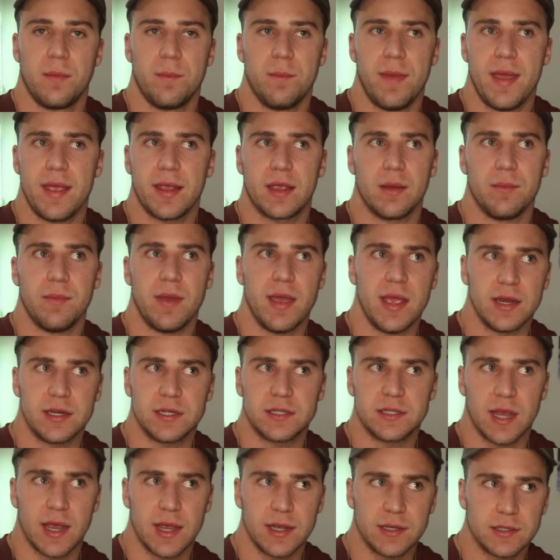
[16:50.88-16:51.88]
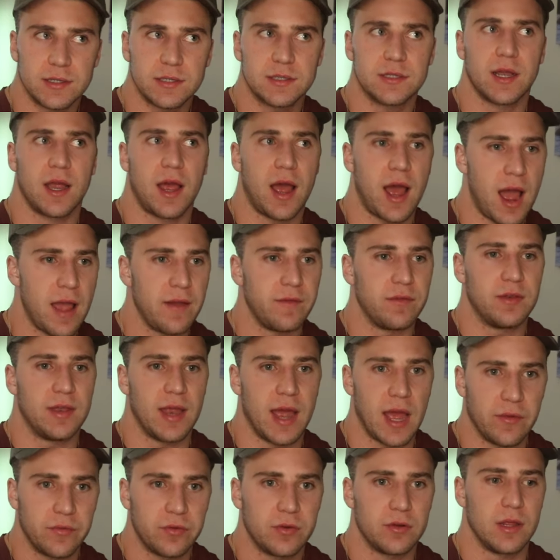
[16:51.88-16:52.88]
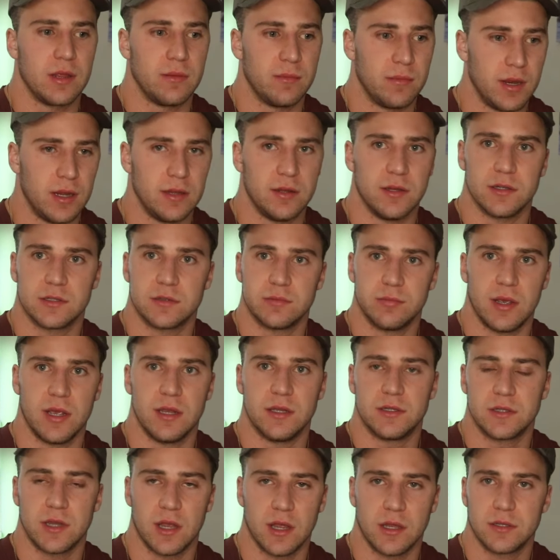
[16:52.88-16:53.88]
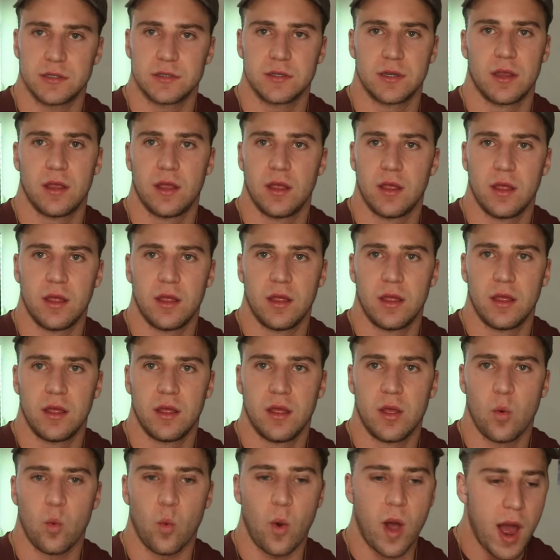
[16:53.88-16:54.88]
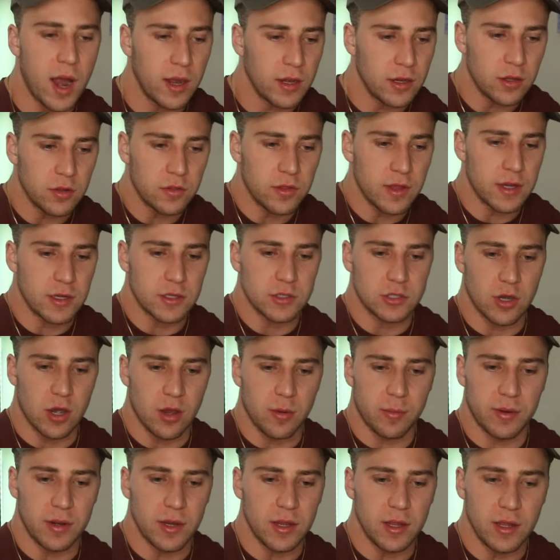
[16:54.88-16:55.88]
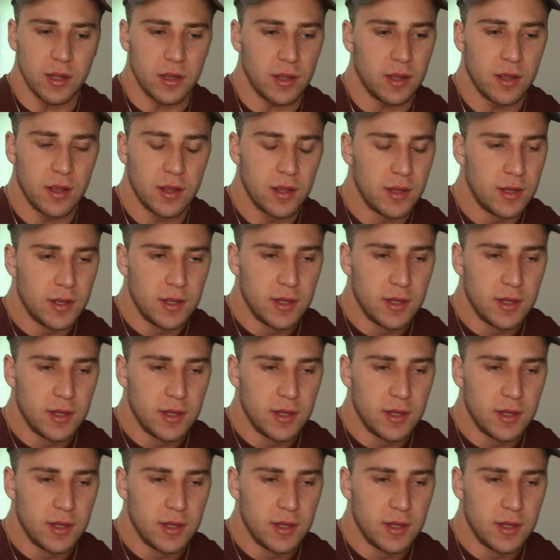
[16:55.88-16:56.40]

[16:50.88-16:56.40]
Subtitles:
Make it make sense? I've definitely made this make sense. Why do you think so many